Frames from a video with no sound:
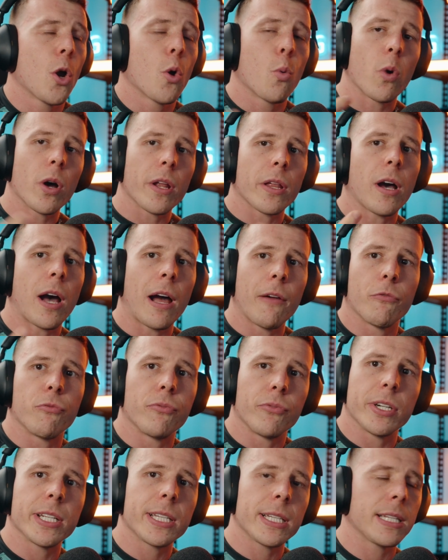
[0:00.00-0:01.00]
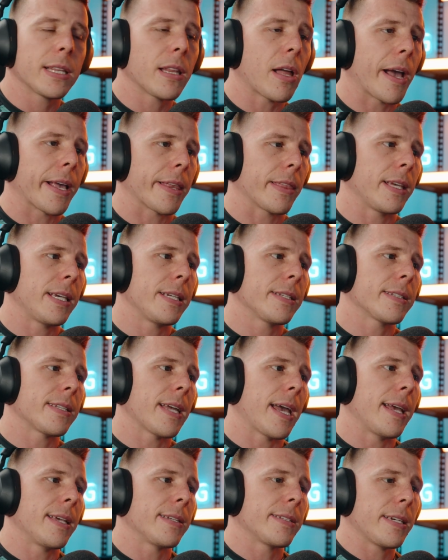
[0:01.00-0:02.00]
What I really like these
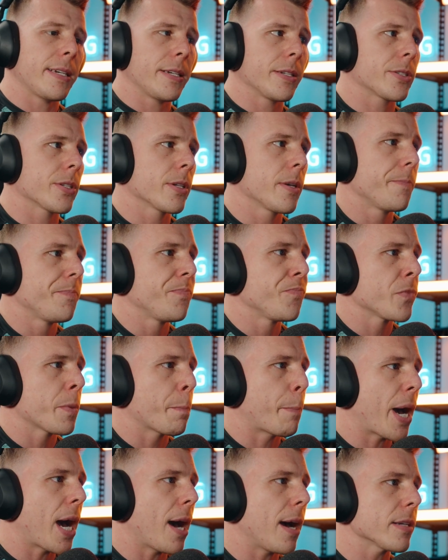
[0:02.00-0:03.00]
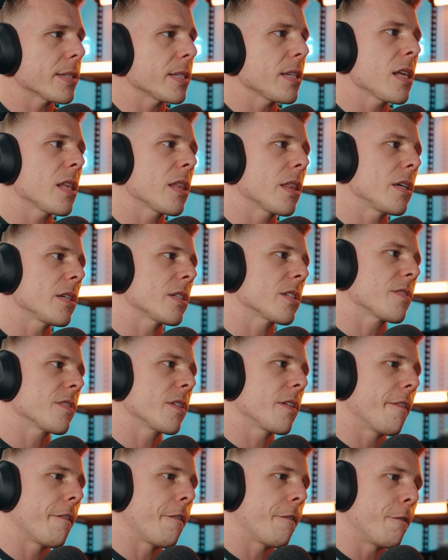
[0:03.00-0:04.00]
days is passing this
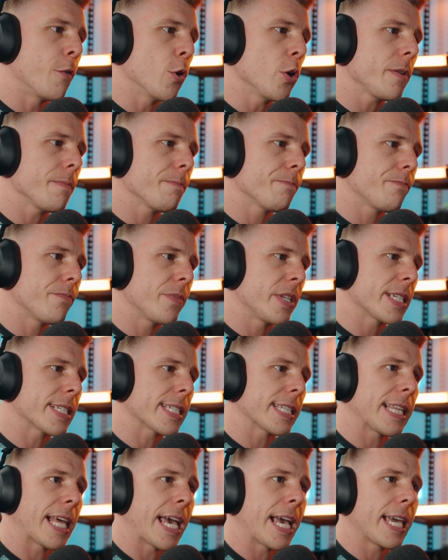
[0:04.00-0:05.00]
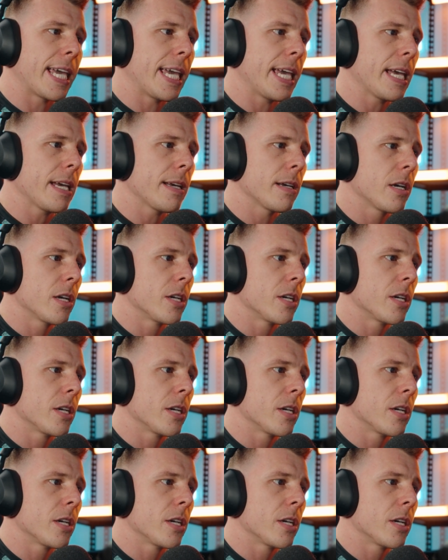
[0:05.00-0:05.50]
foot, this leg here,